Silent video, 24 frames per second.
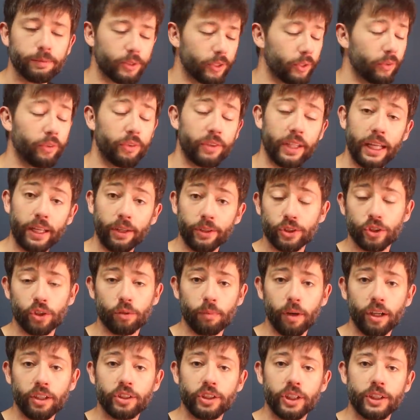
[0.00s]
So thank you so
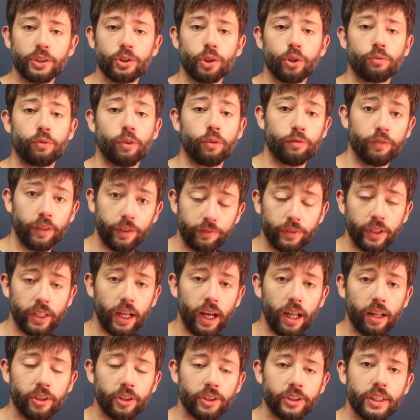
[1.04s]
much. They sold for
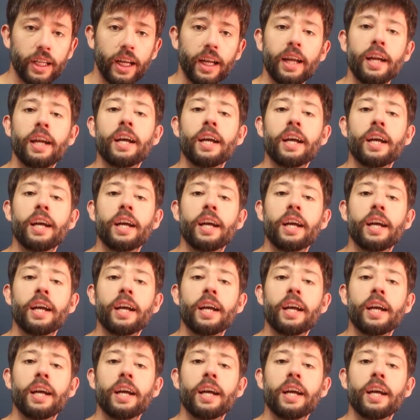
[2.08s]
$50.